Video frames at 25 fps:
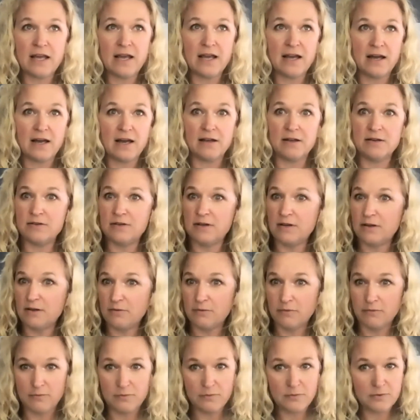And
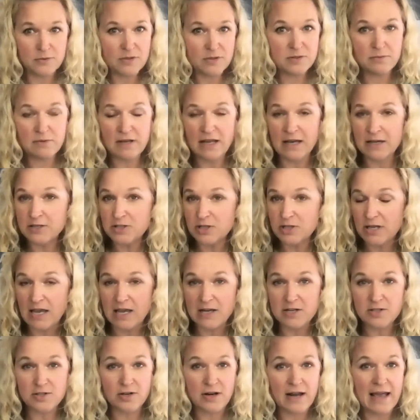
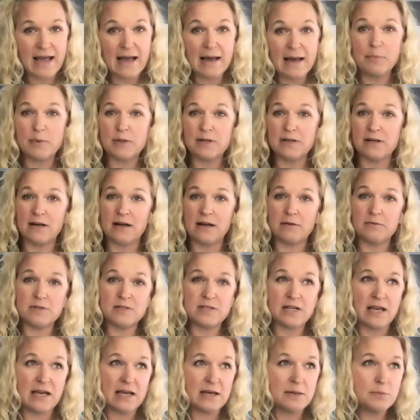education happened, and I
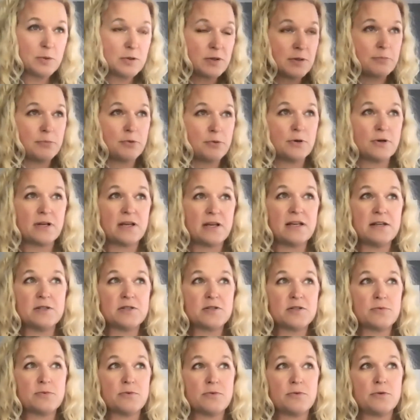was able to put
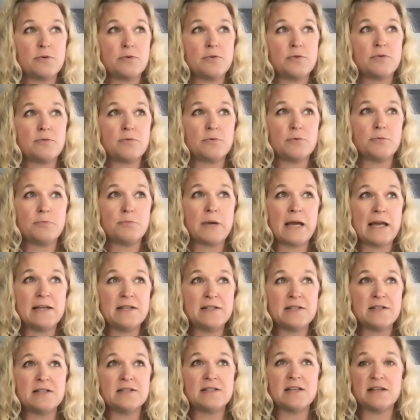kids through
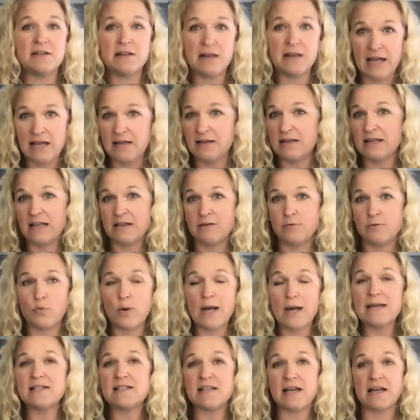paces and in
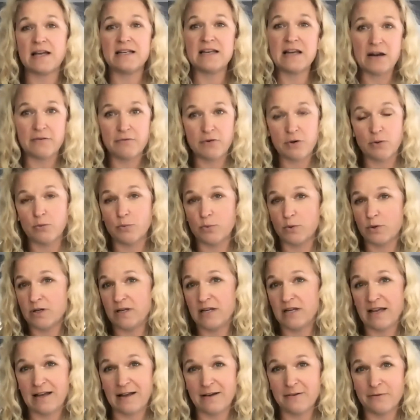ways I never
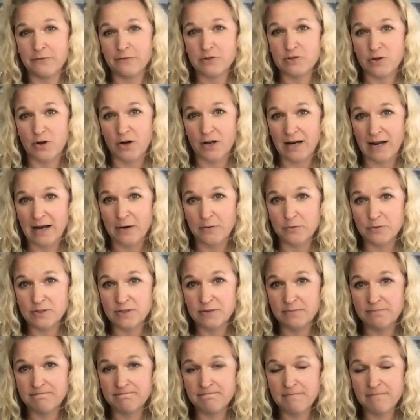would have sought out.